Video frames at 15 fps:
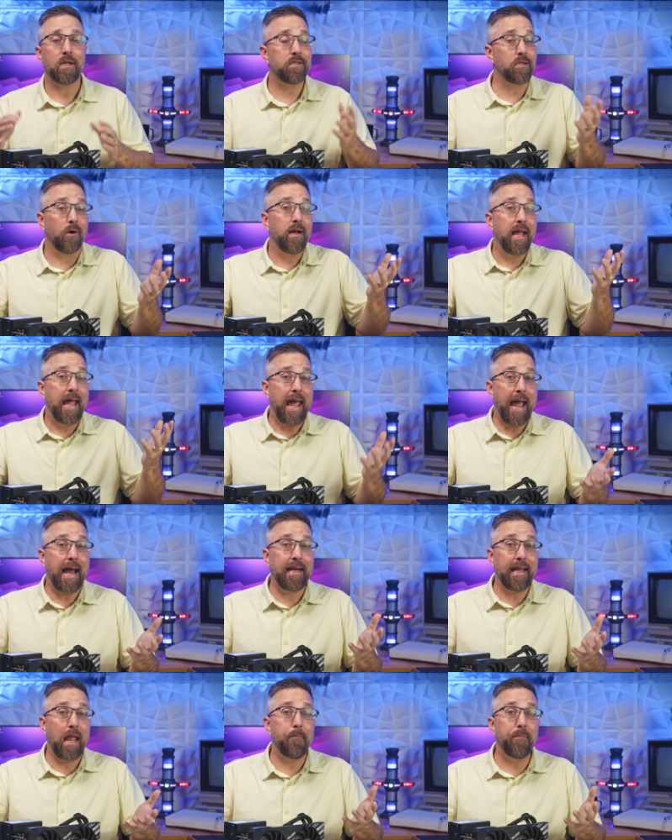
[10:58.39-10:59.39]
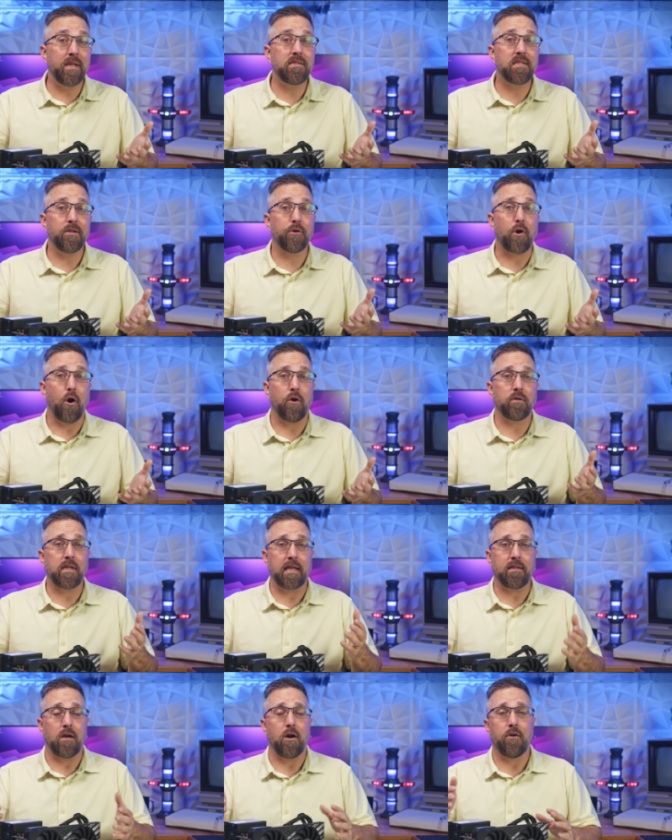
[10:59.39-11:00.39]
So adding a mid-tier card
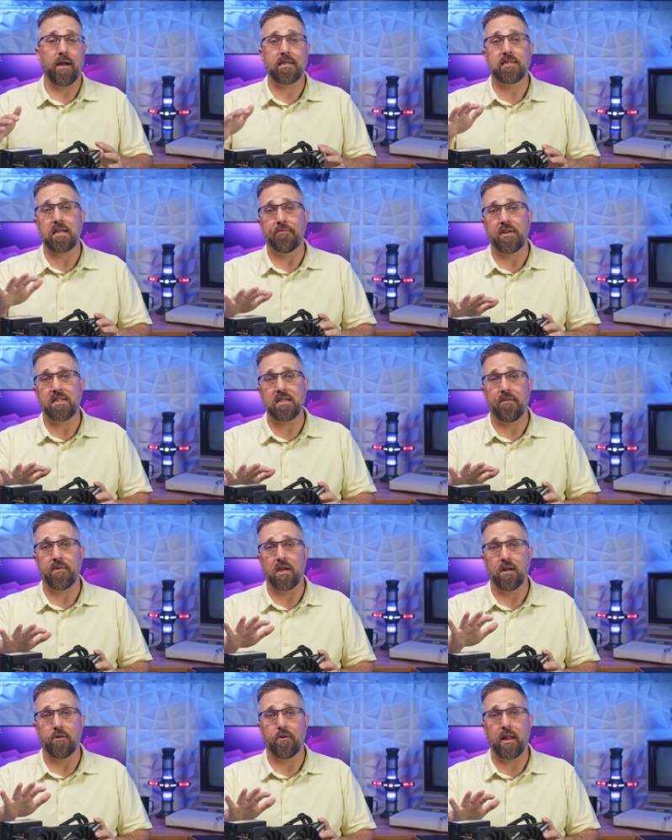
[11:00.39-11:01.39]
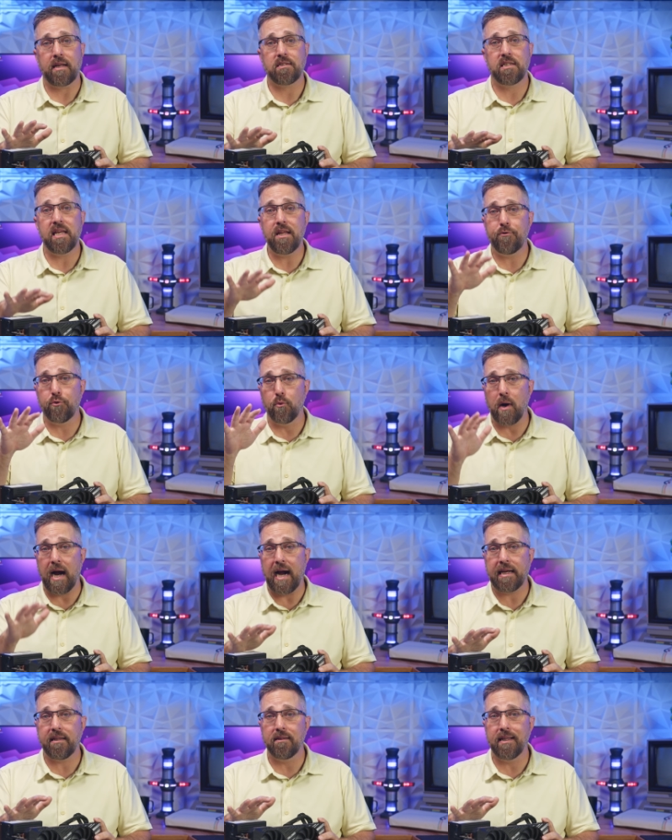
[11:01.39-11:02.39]
like the RX 7700 XT through
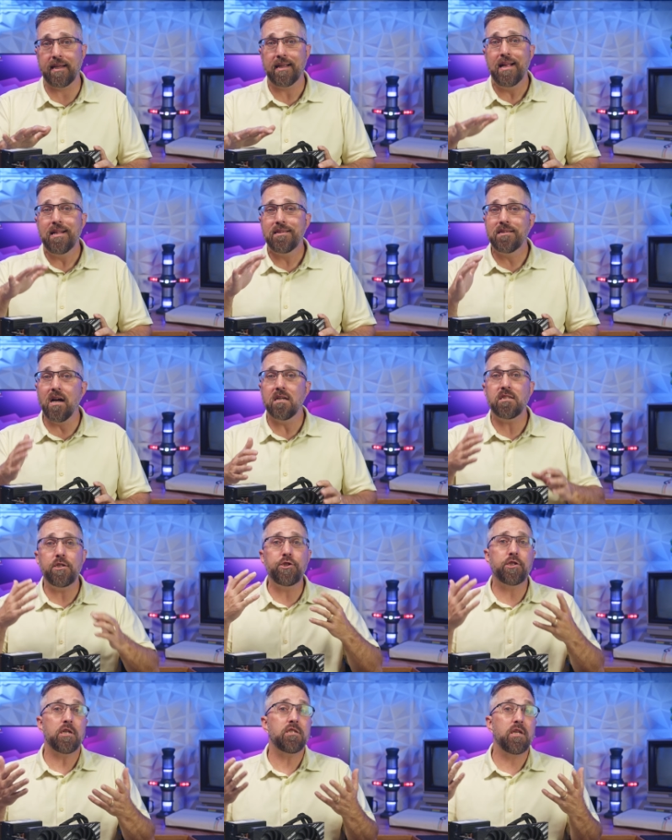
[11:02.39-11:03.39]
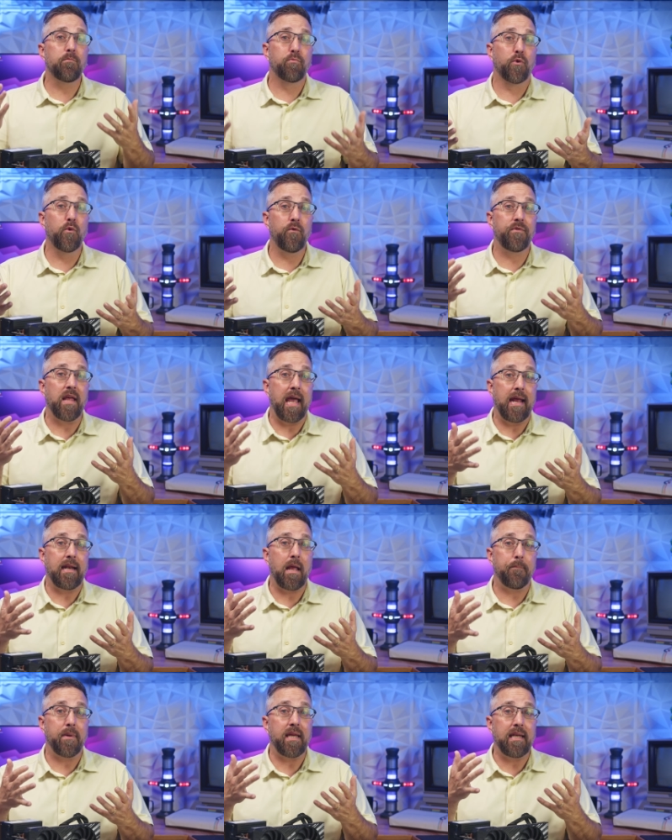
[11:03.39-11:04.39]
Oculink doesn't just improve the
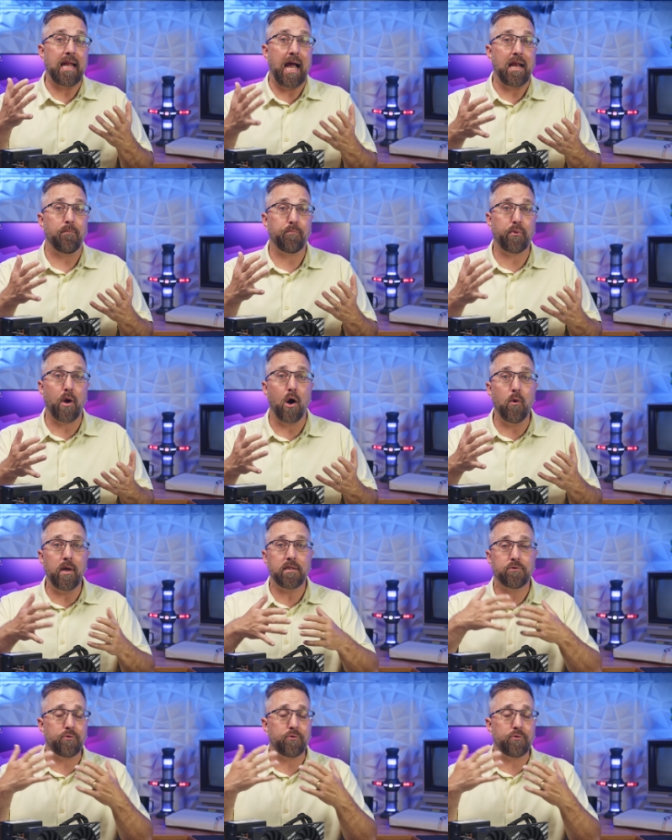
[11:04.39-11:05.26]
NAB9 Pro, it